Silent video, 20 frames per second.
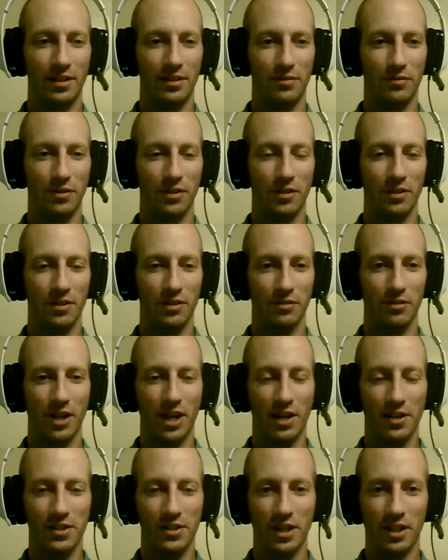for
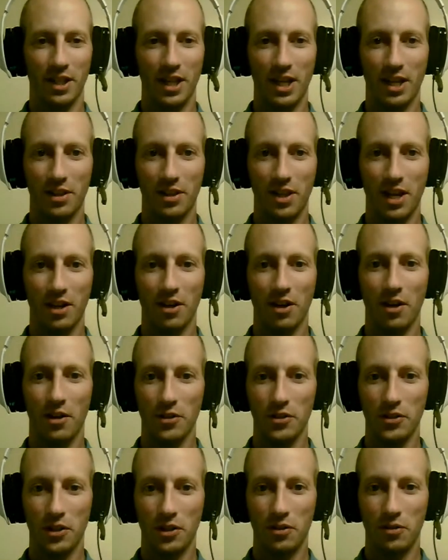Real Salt Lake, they are
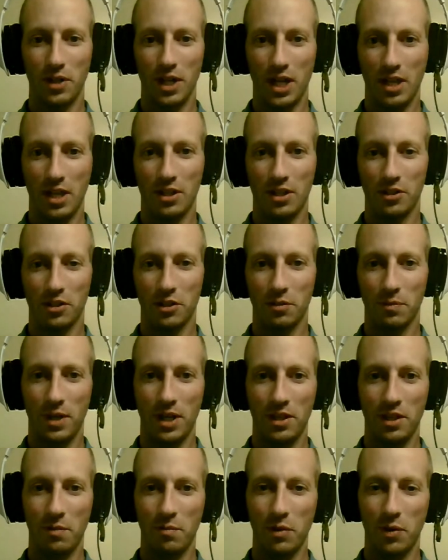also in the tournament,
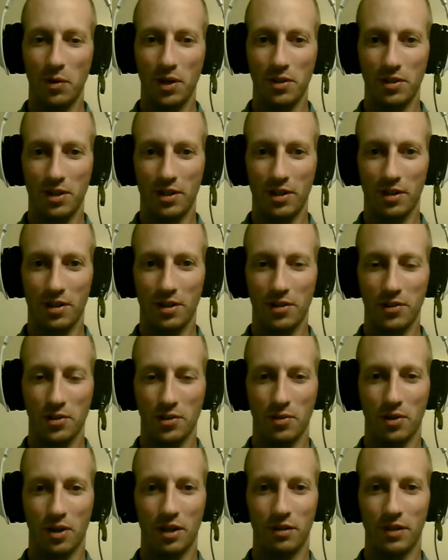and then BYU Soccer also
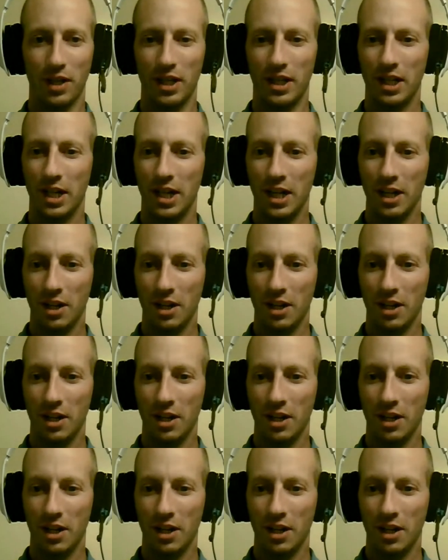qualified.